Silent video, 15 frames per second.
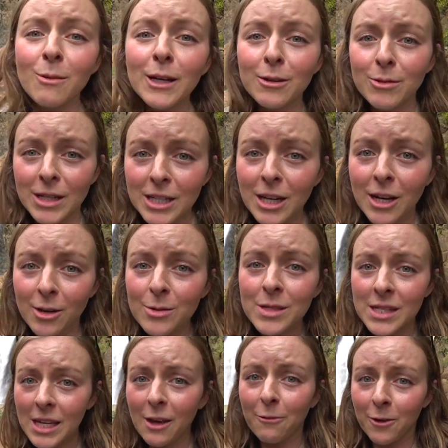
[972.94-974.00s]
what you need to go
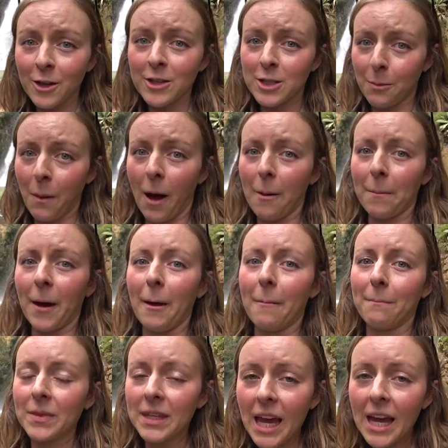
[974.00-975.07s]
see if you're in Tapalpa.
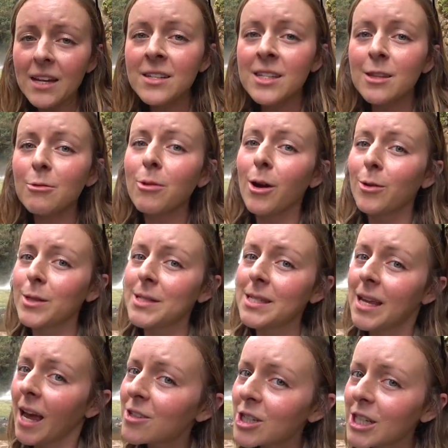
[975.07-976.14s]
Yes, the road is
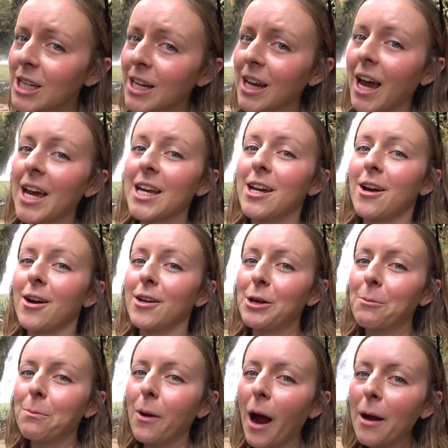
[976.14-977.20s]
sketchy to get here and
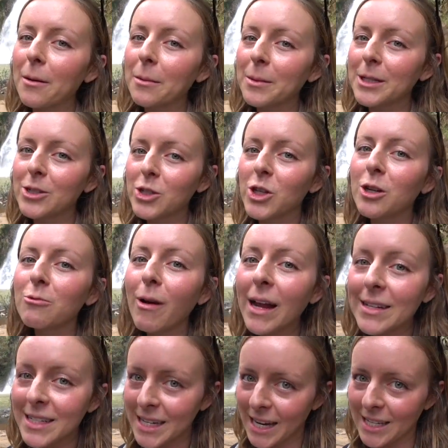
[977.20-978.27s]
you probably should
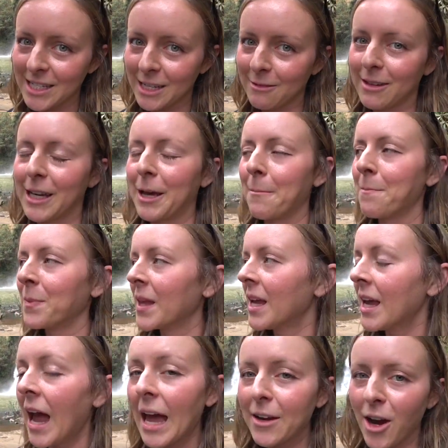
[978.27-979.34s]
rent an ATV
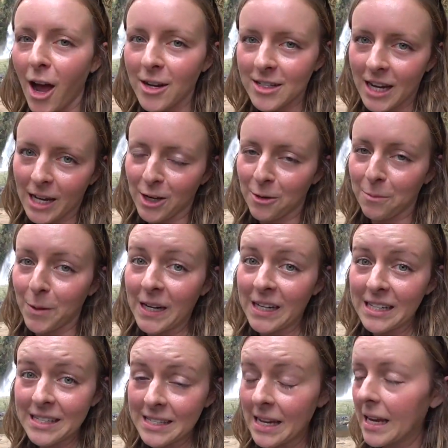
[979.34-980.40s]
and not take your
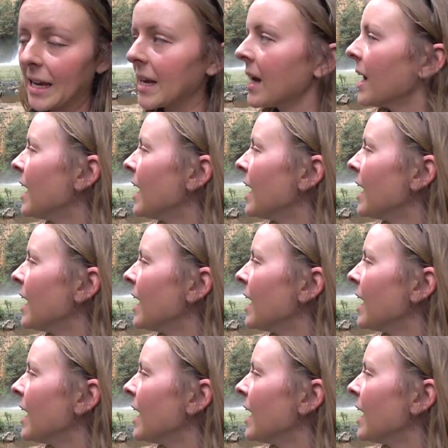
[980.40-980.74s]
Prius C.